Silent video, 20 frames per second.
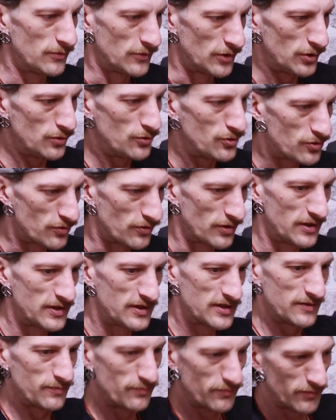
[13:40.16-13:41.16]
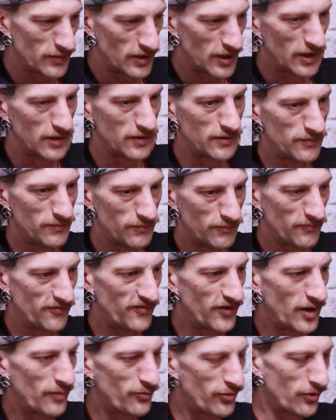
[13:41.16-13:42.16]
nutrients and
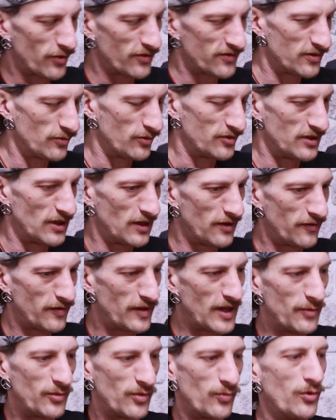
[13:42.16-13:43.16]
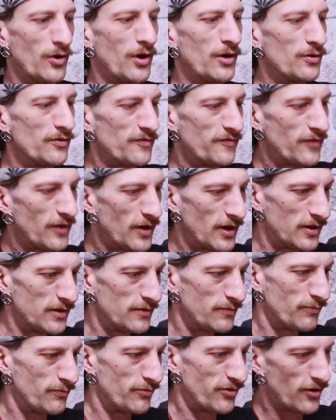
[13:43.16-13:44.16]
find products that will deliver that, but why not
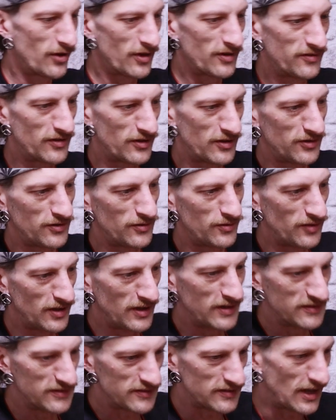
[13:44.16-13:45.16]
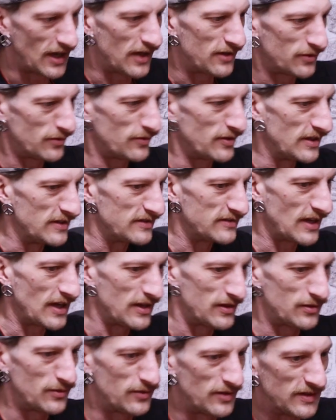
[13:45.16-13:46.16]
find products that can do this and do this
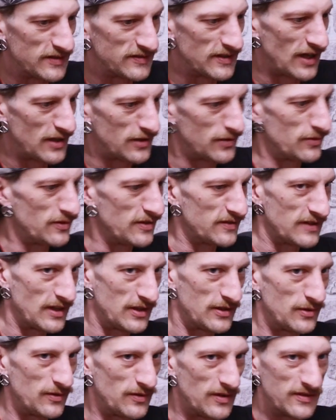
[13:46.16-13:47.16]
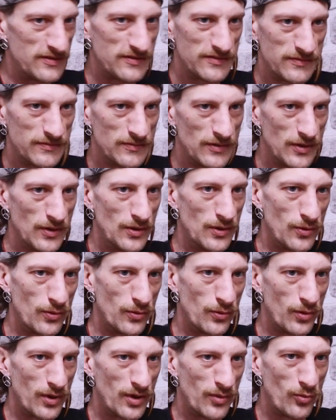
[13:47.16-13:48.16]
and do this and do this and do this
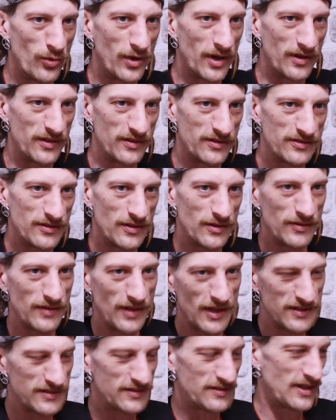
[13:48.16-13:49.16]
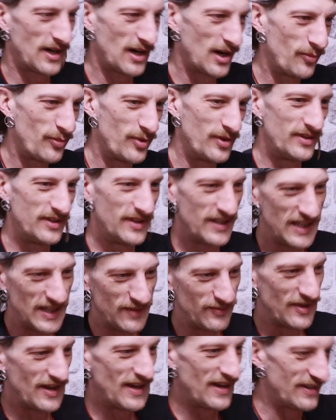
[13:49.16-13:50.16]
all in one? So that's kelp and
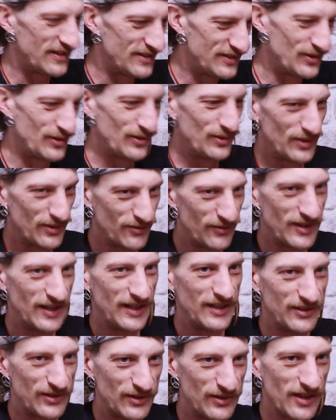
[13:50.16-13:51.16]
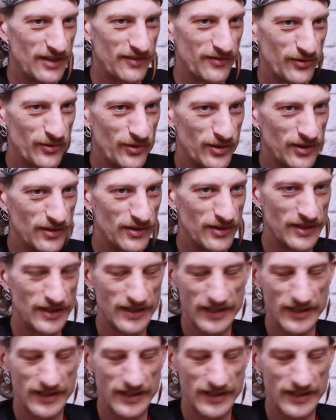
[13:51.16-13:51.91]
neem, they're the two that really do that for you.